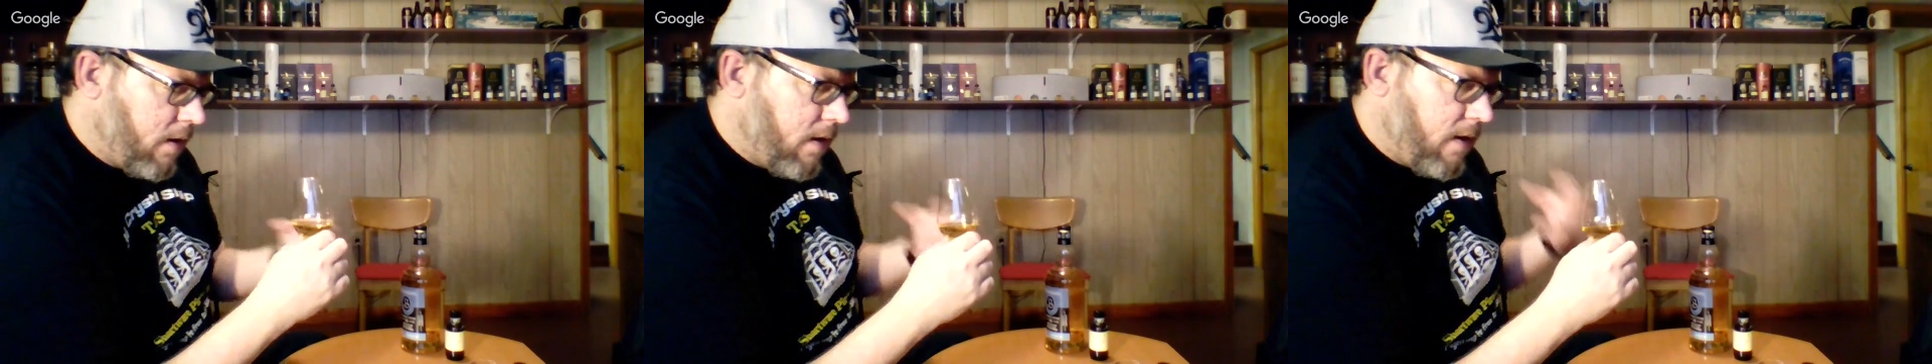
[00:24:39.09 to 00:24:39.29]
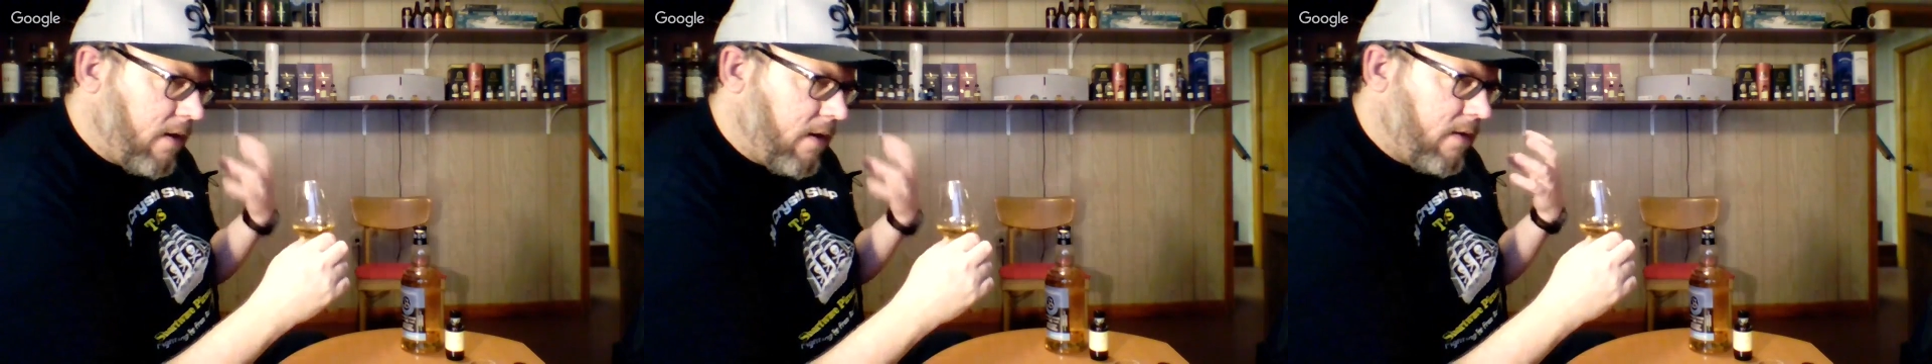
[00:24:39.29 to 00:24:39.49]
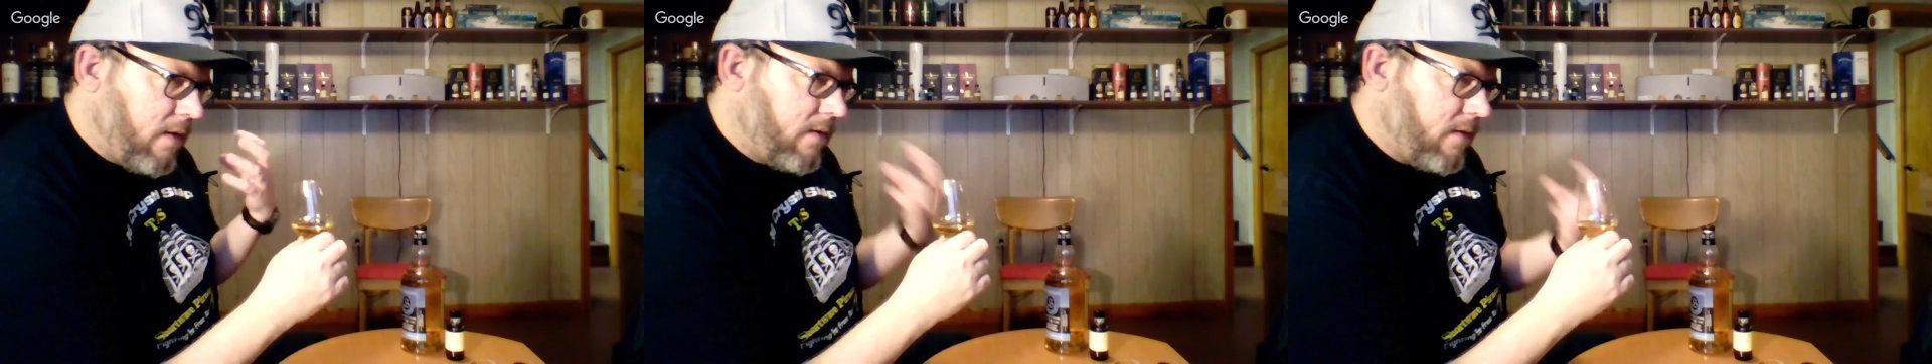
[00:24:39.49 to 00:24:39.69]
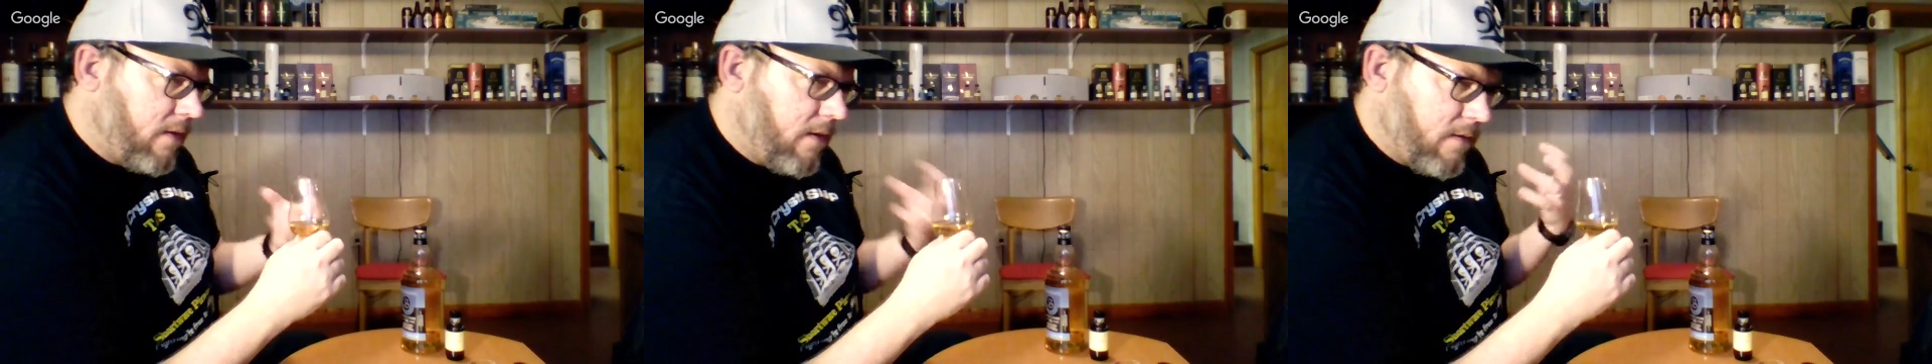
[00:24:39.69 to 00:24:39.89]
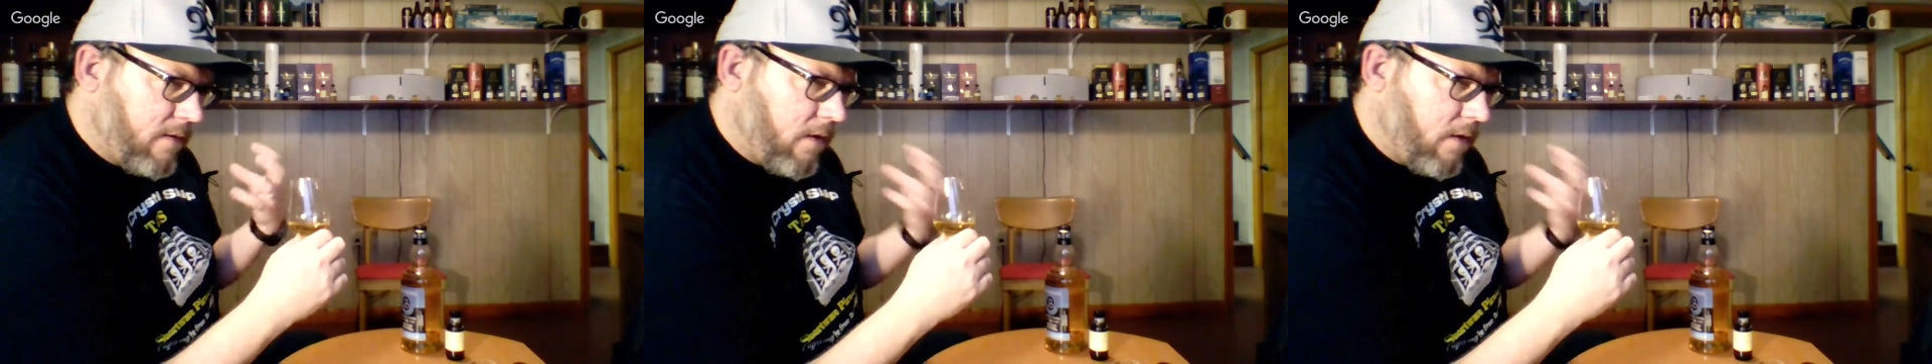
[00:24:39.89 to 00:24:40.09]

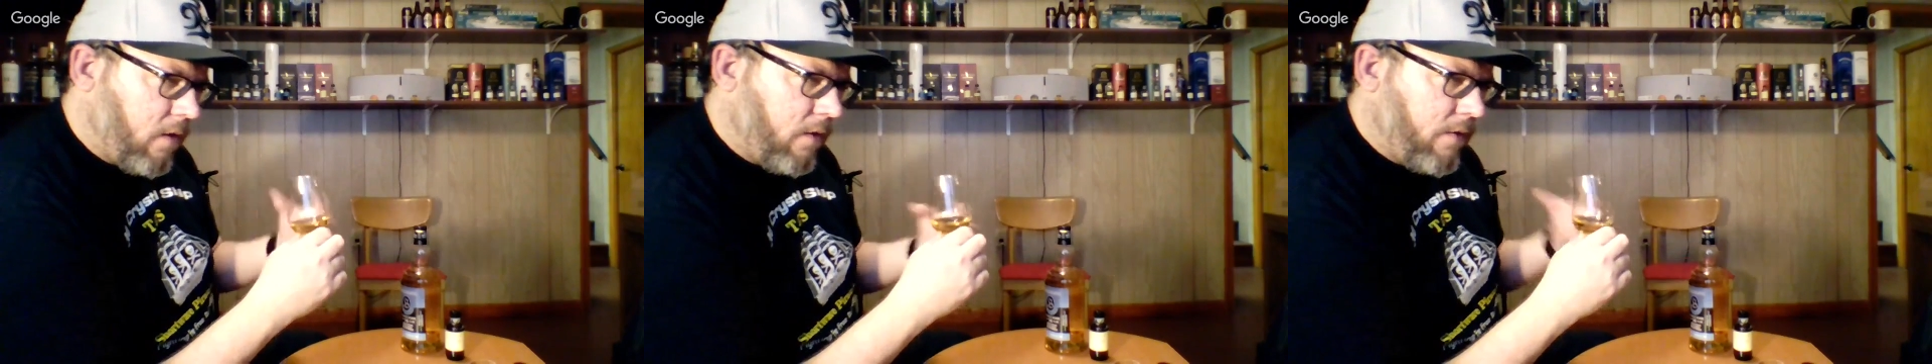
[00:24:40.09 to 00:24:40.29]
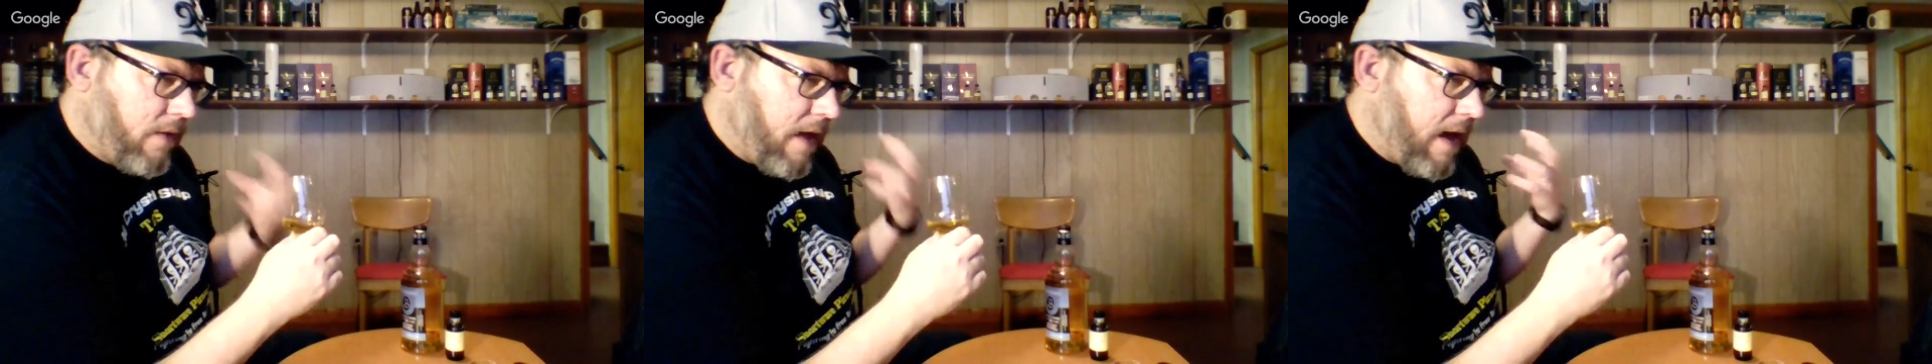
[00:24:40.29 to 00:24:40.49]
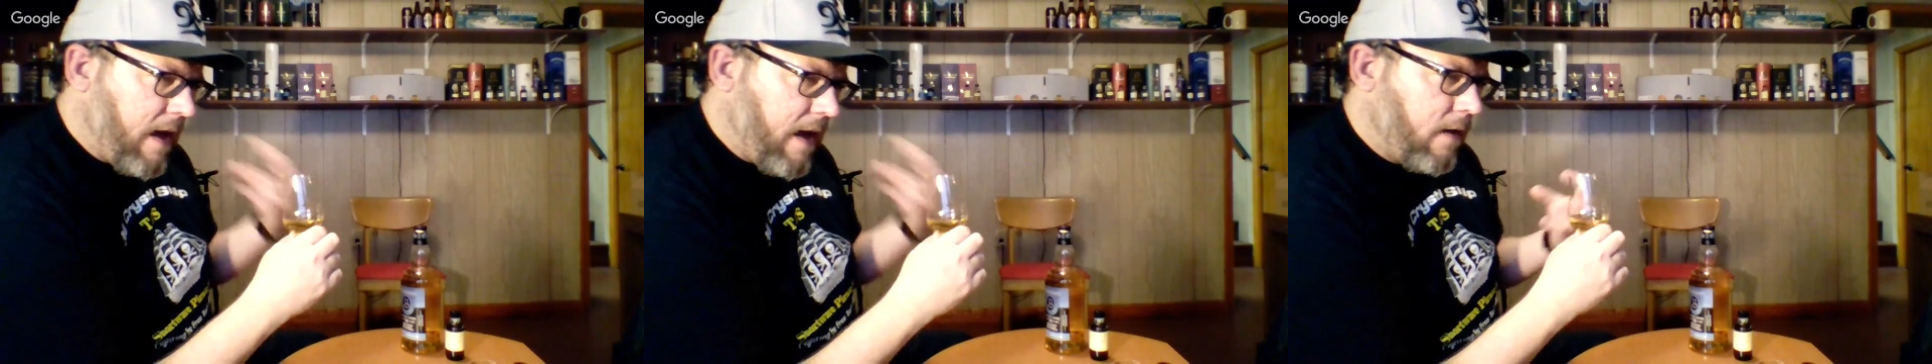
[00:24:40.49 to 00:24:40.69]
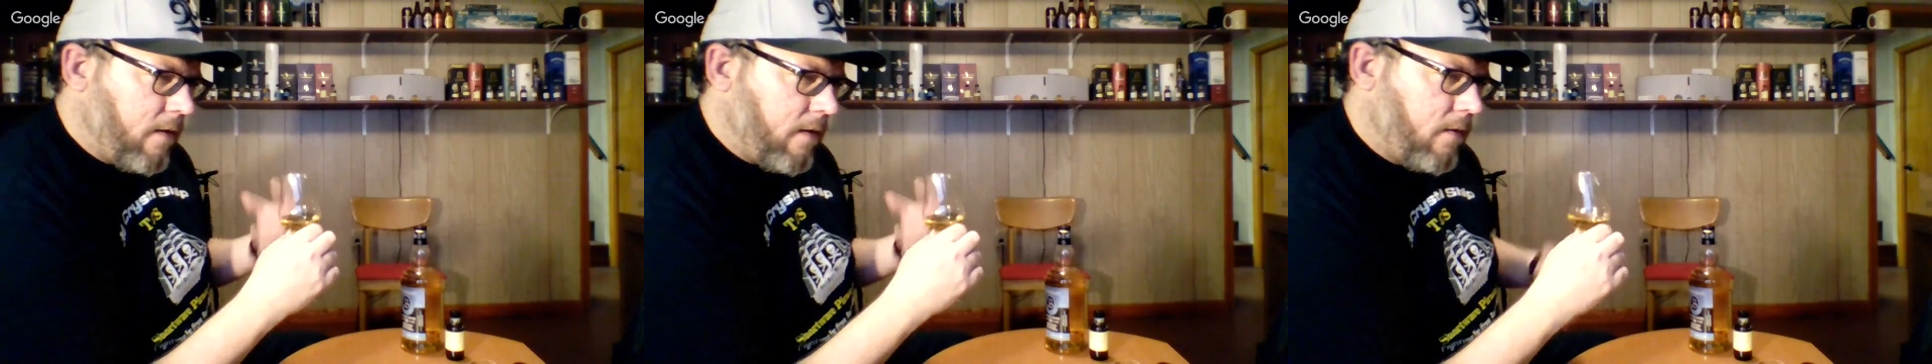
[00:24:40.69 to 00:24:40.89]
it's all of that